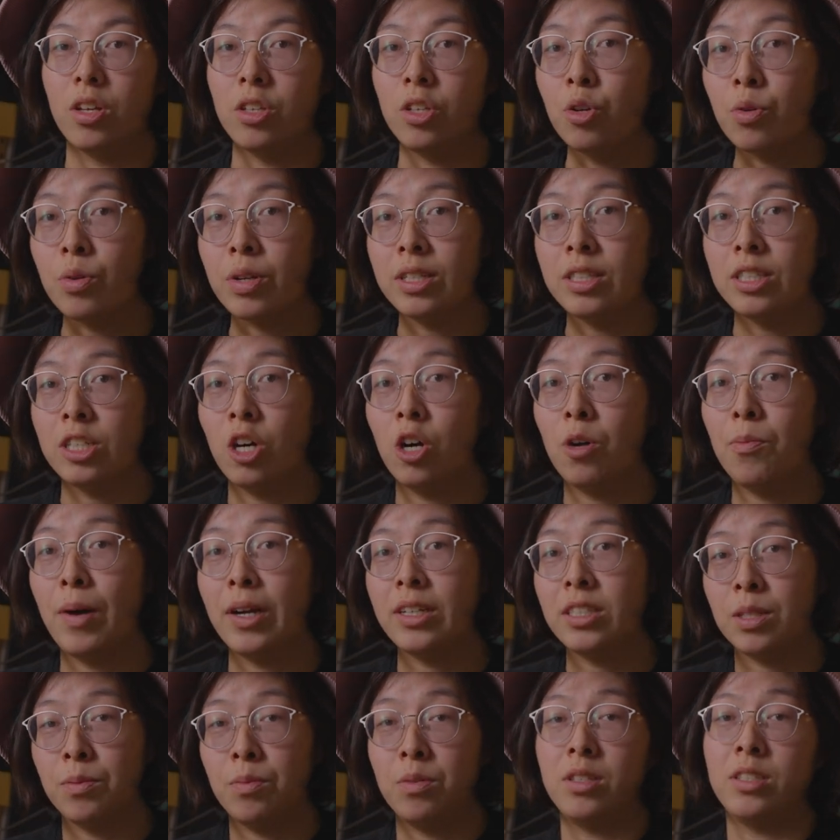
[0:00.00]
You can tell
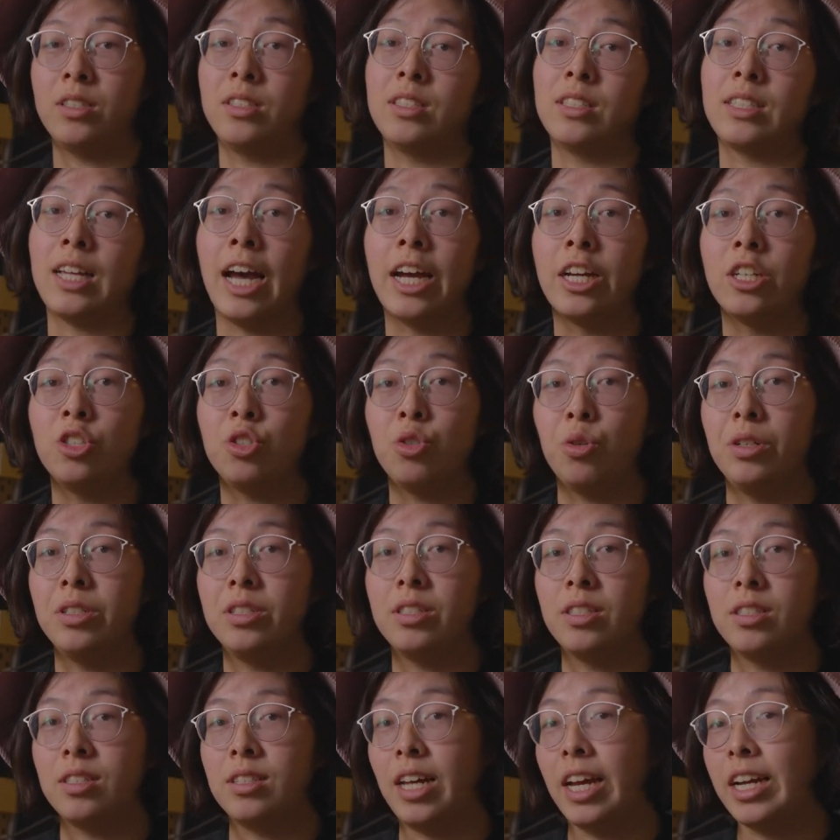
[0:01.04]
by some of the design
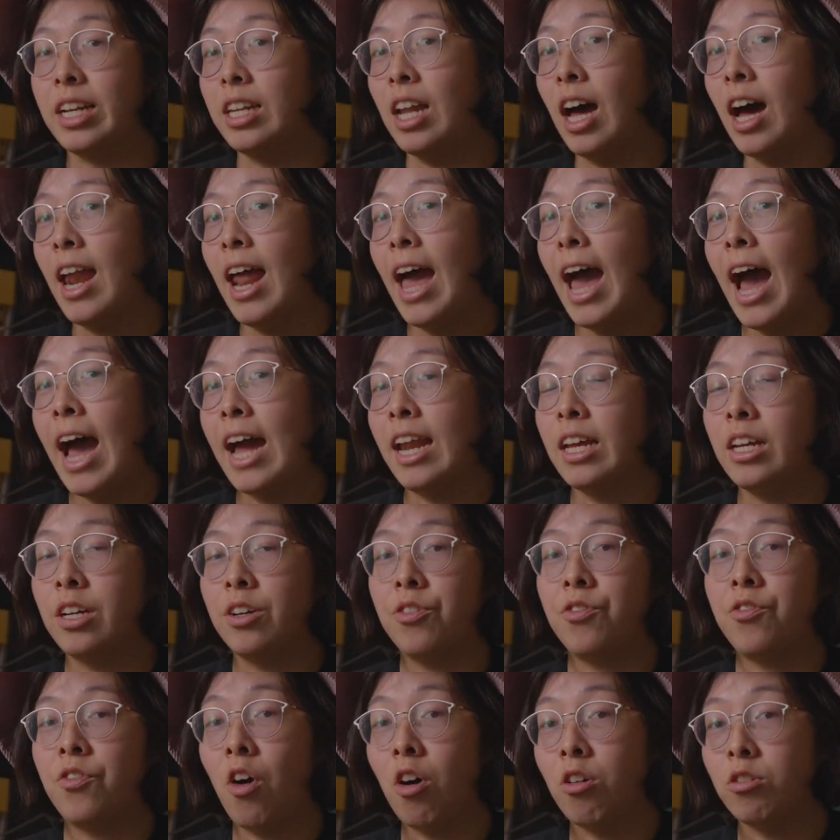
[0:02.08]
choices, like not adding
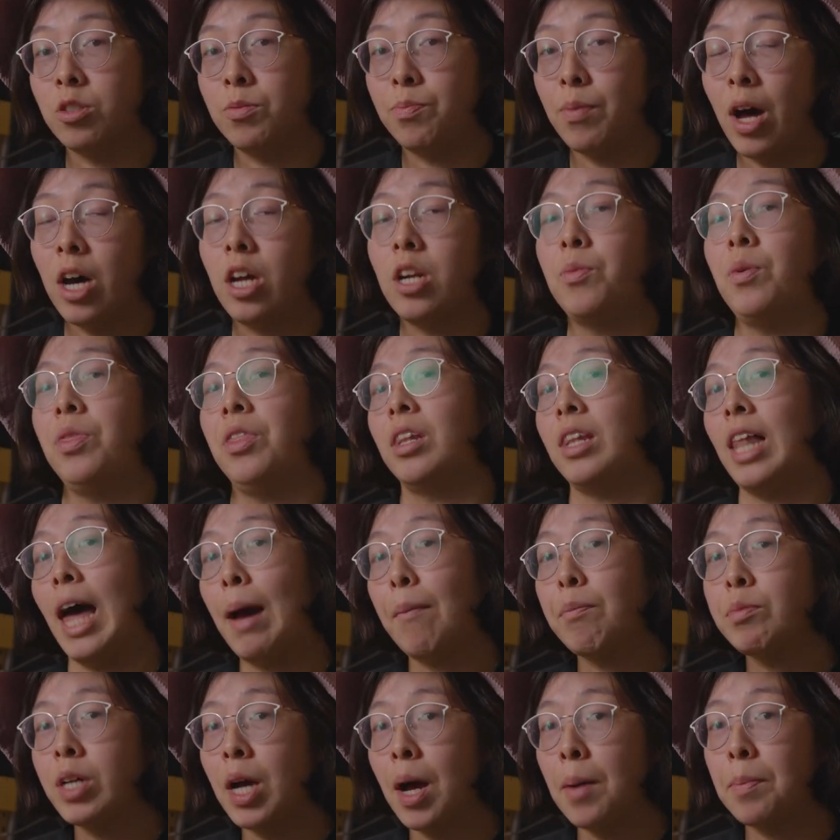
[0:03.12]
a false bottom in the
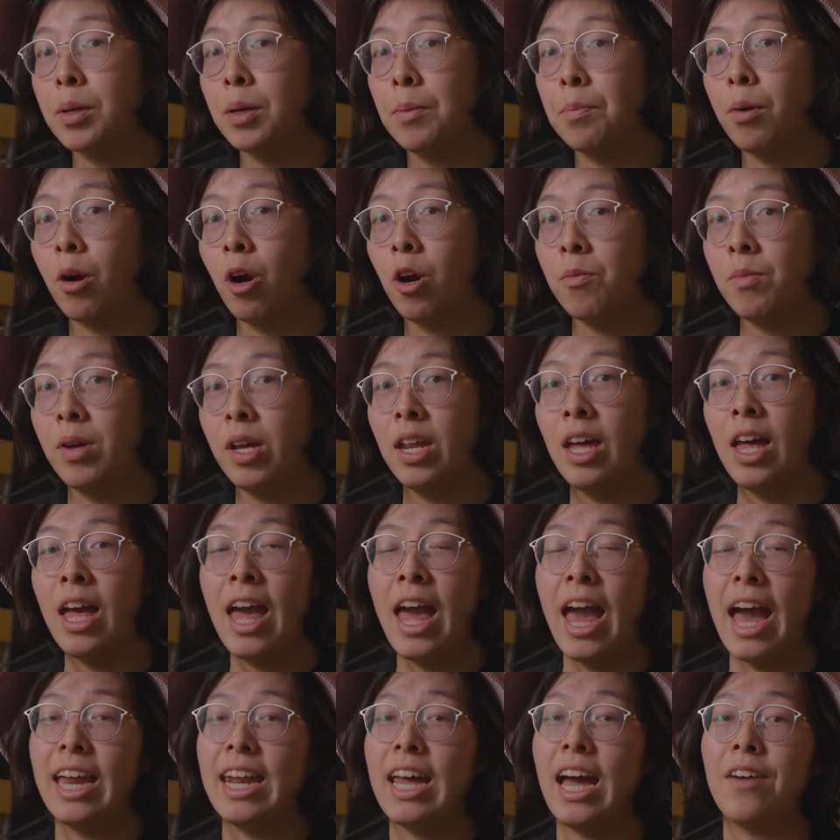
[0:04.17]
laptop compartment
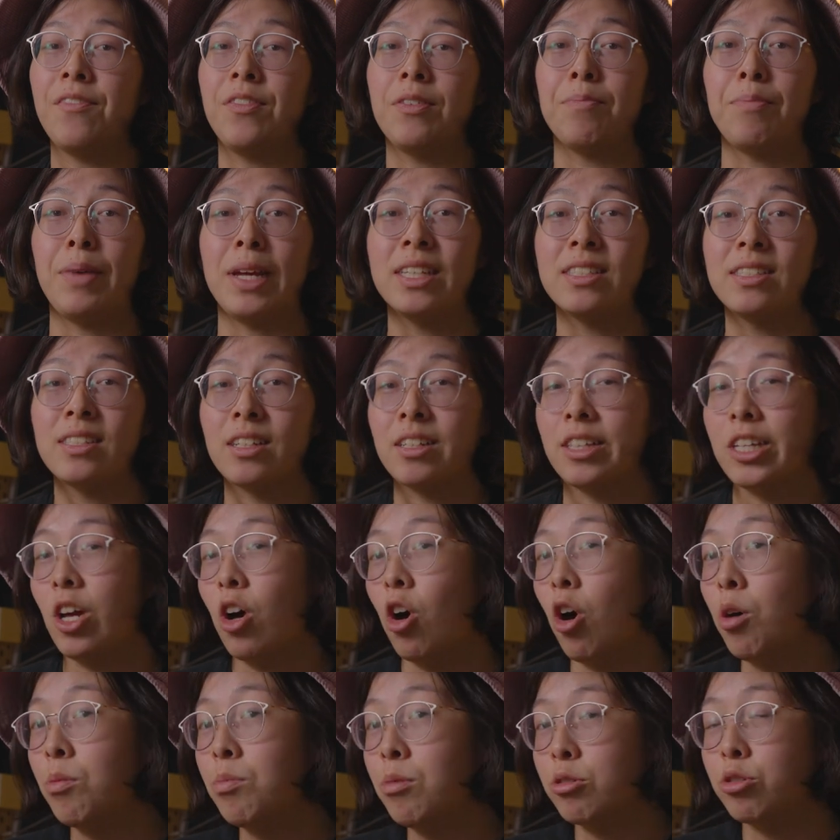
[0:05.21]
and having basically
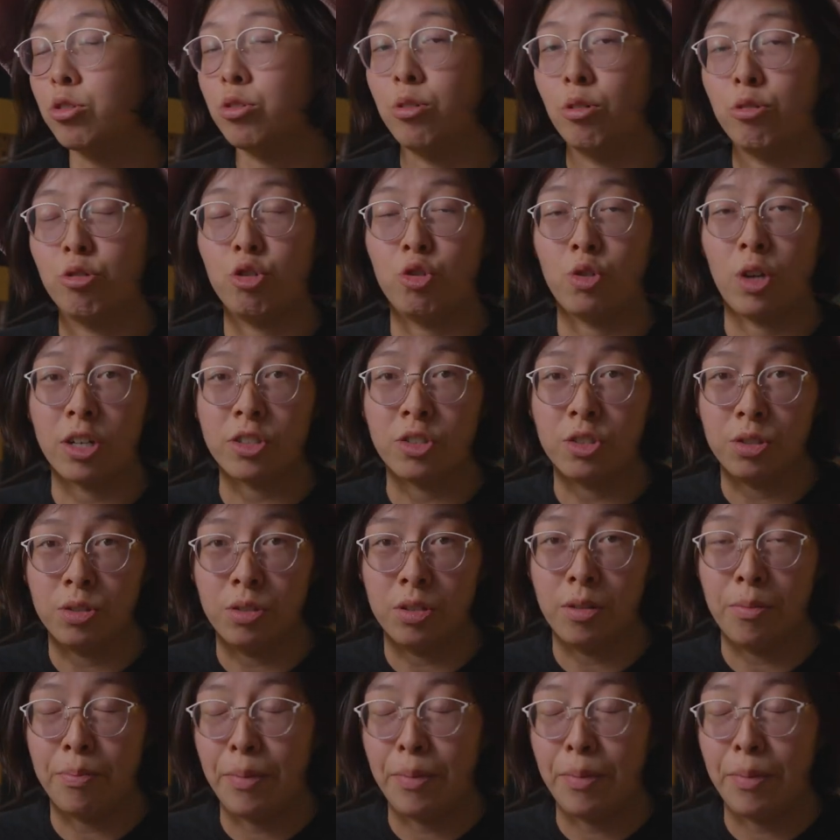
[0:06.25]
almost no structure to the